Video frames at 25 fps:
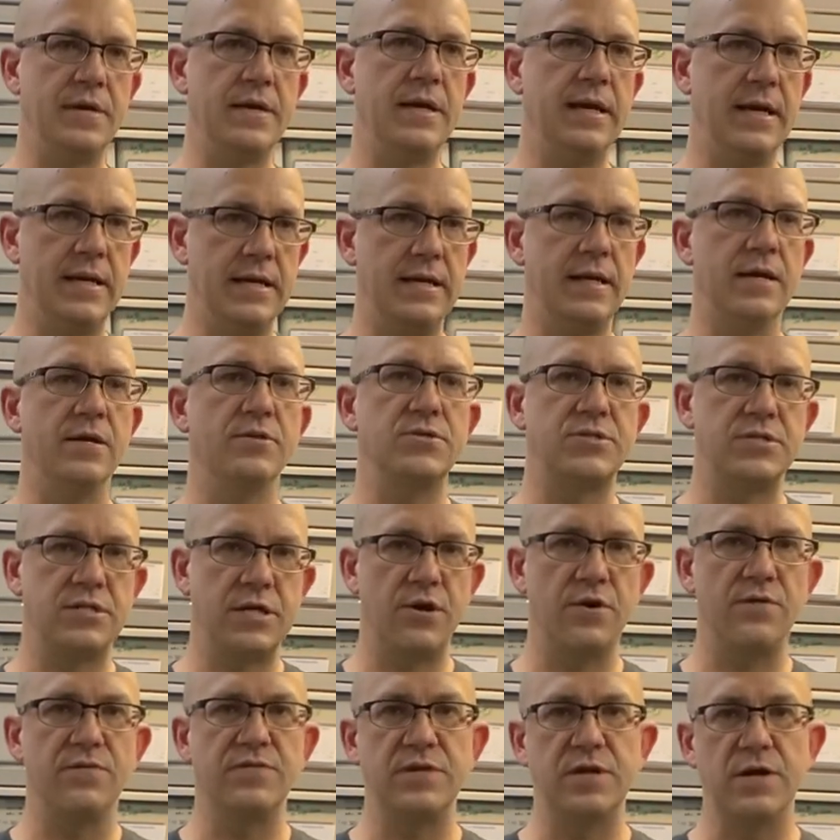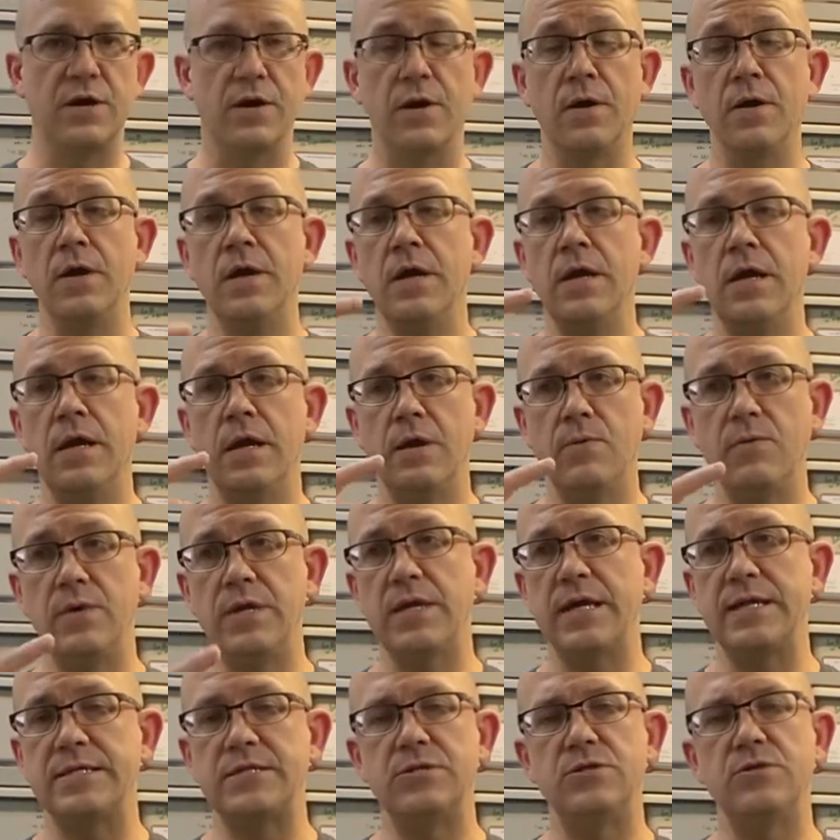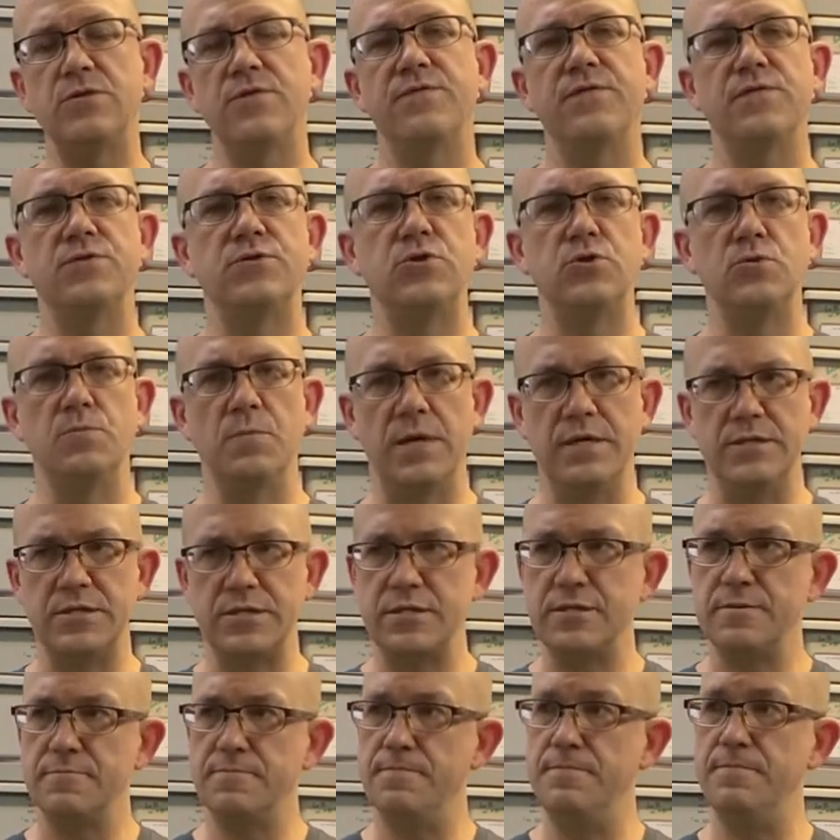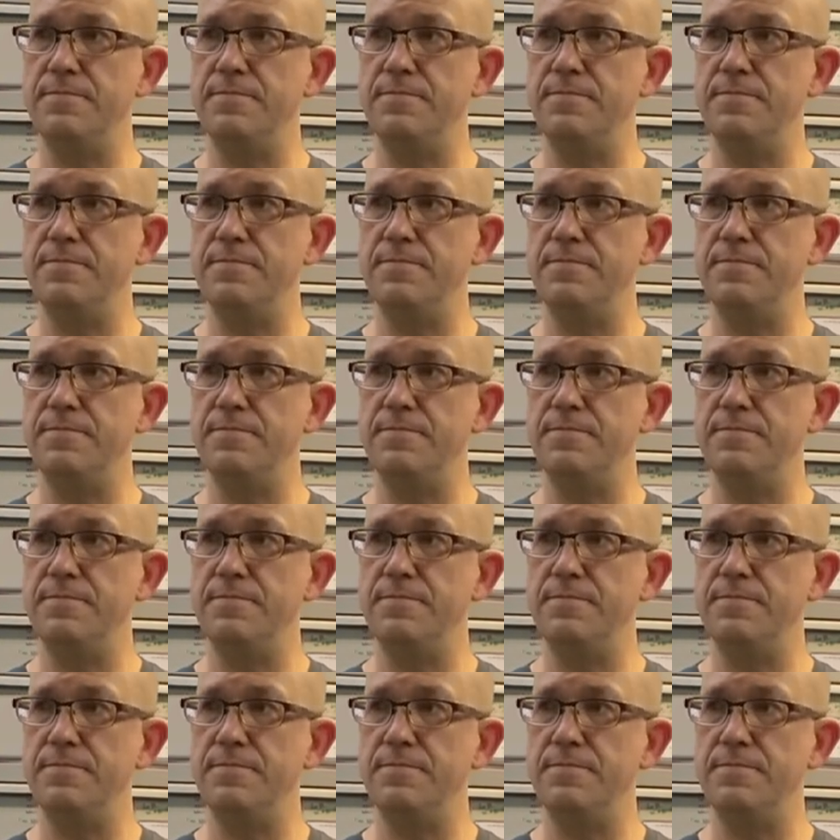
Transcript: and it'll stay over there. And we like to do for 2 months.